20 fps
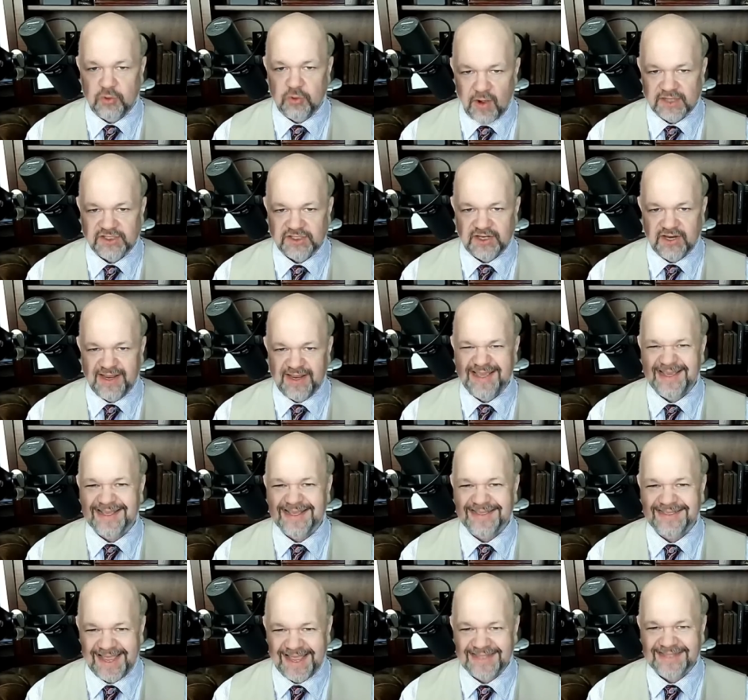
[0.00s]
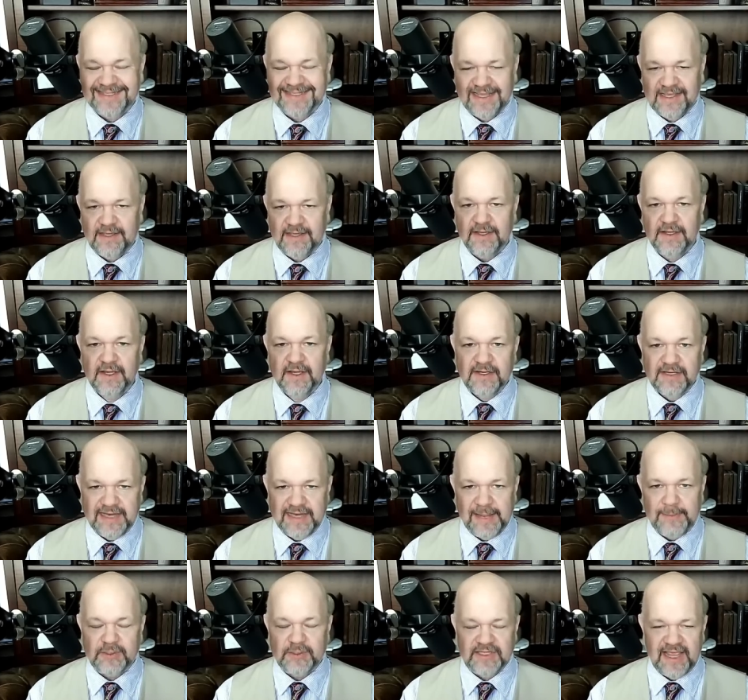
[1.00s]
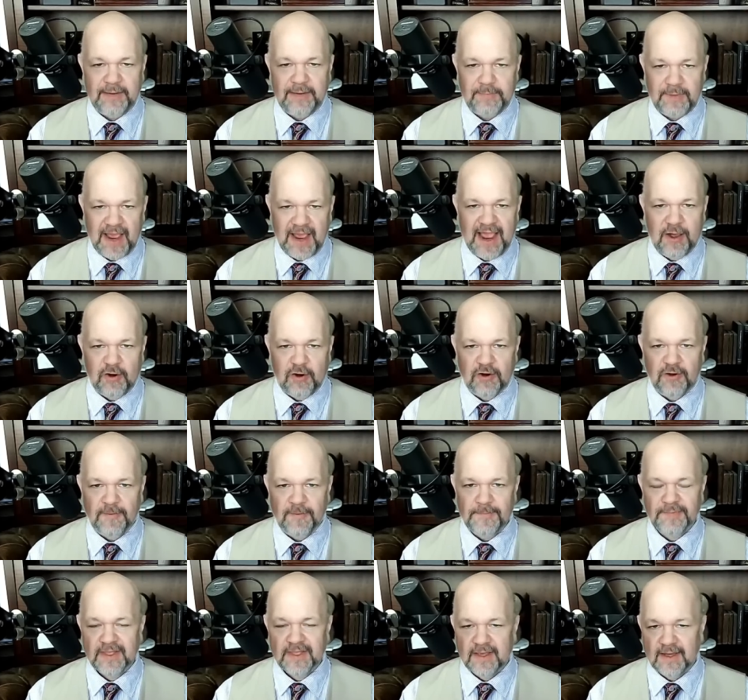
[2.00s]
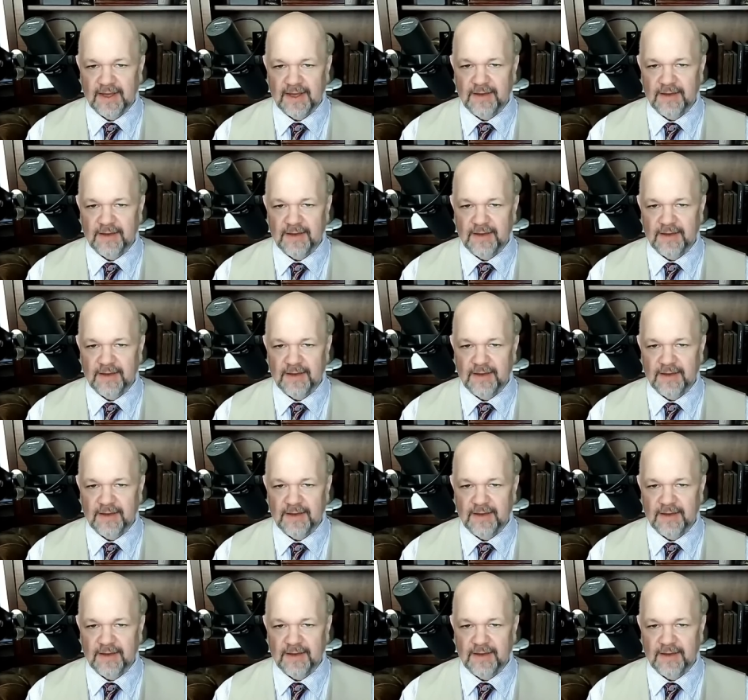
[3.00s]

questioning, contesting deep state power.